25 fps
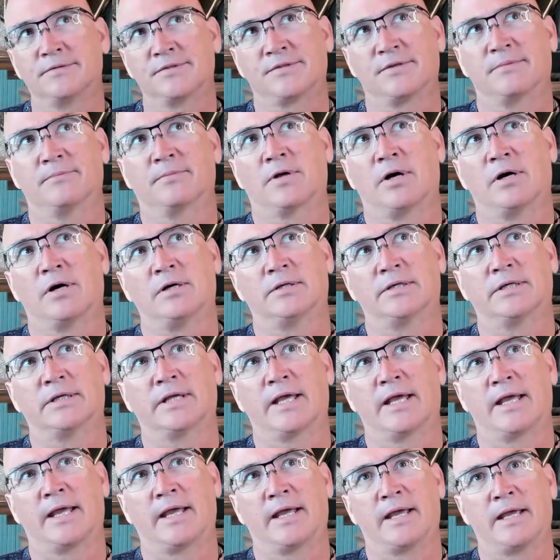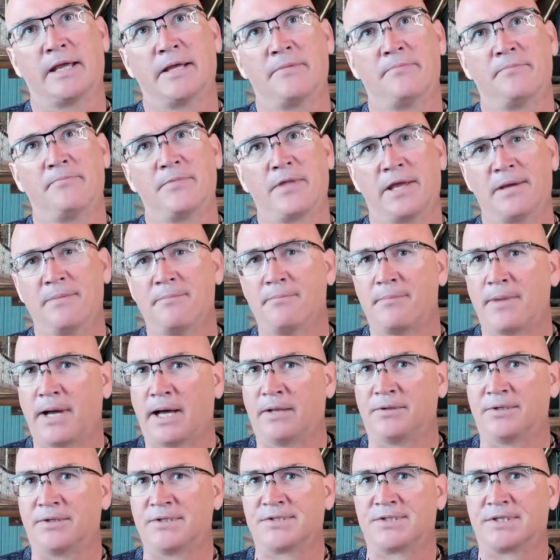some call it a
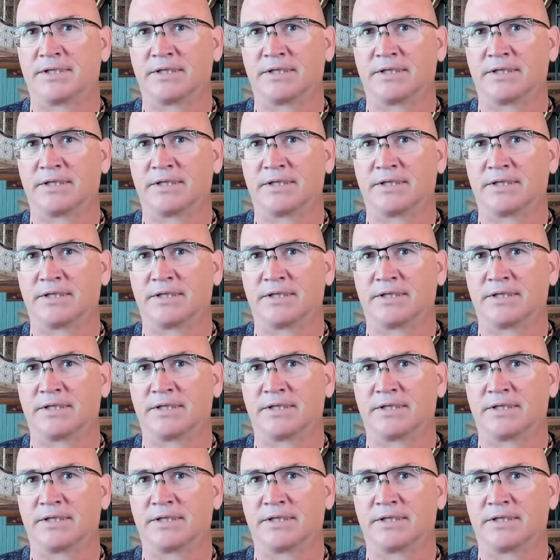imbalance